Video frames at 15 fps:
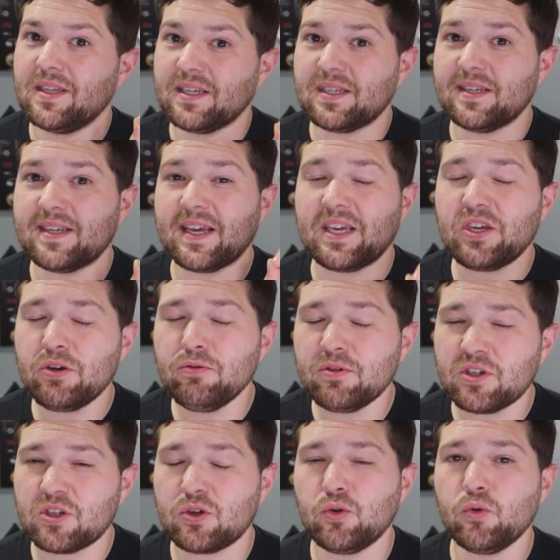This is a
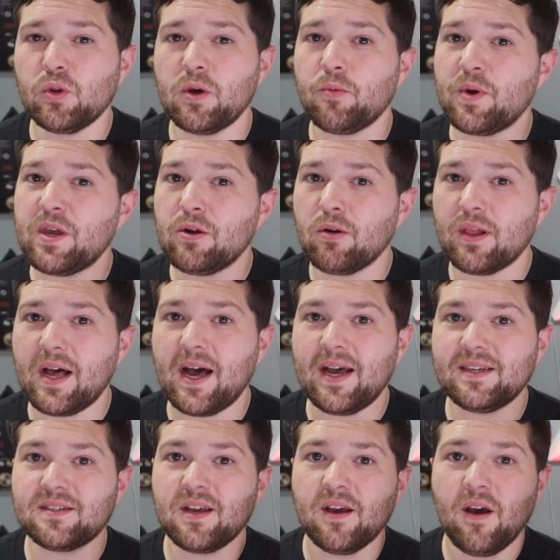huge tool that we
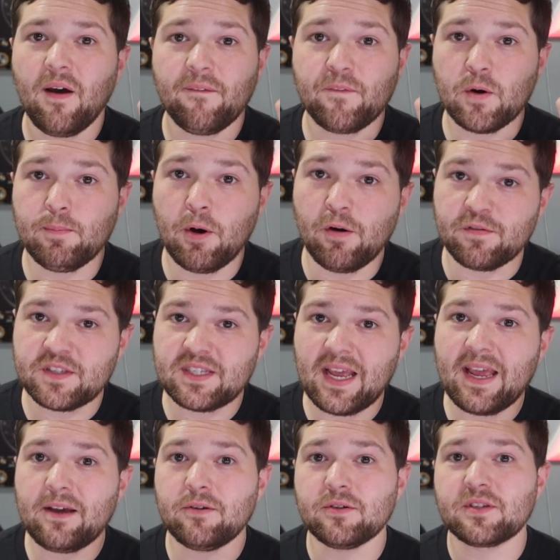utilize for both
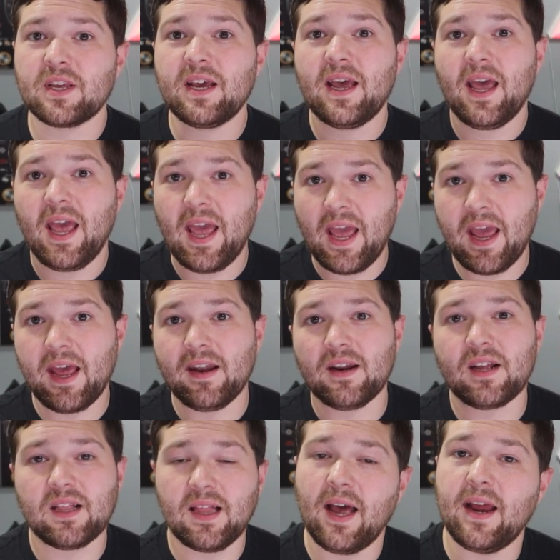sales
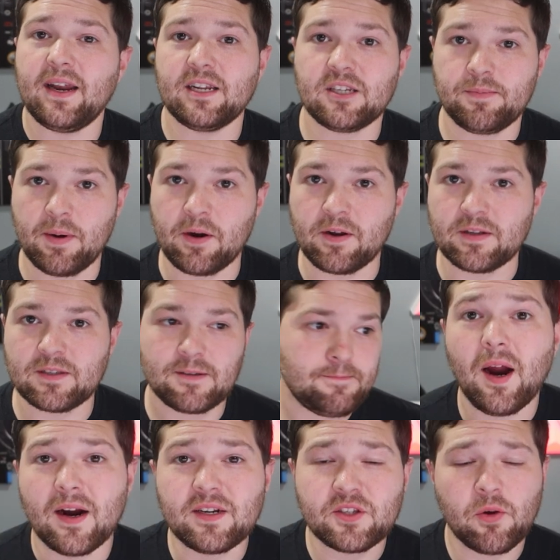and client experience.
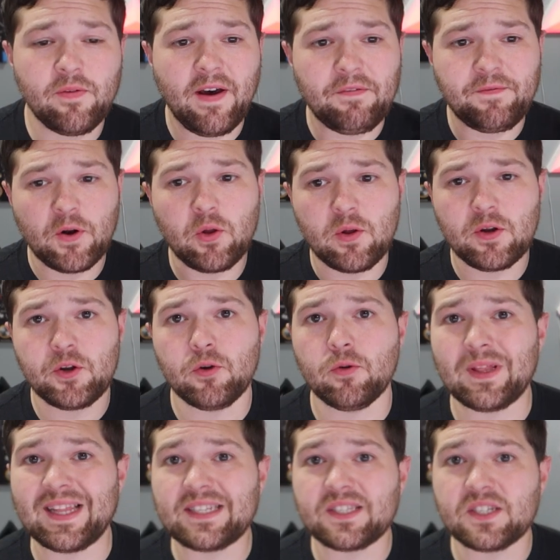All right, so without further
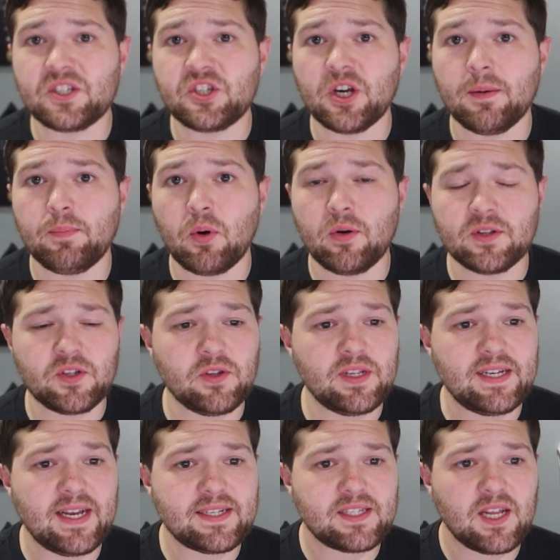ado, let's jump onto
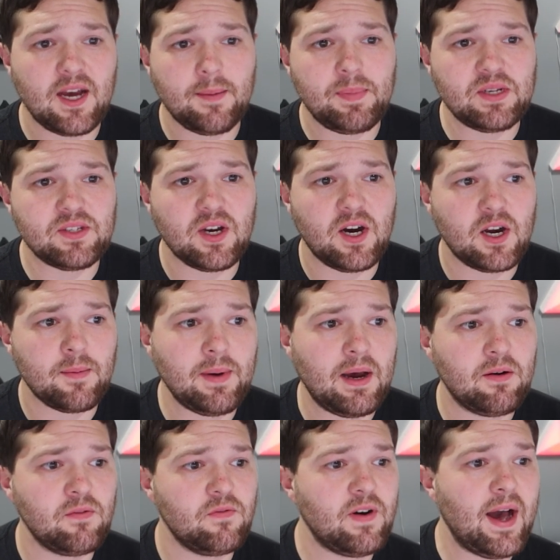the desktop and talk
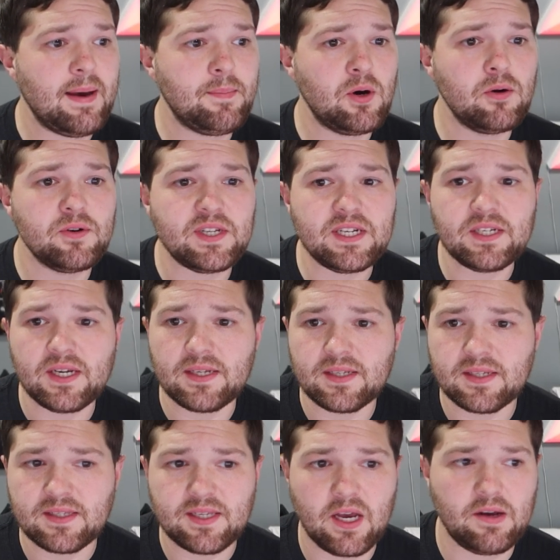about Vibo D Js
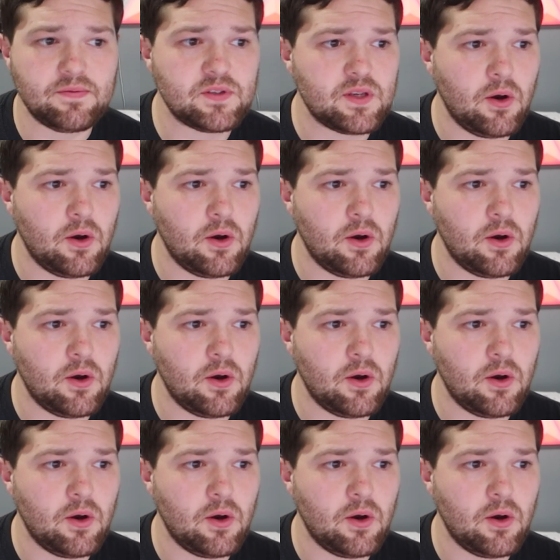itself.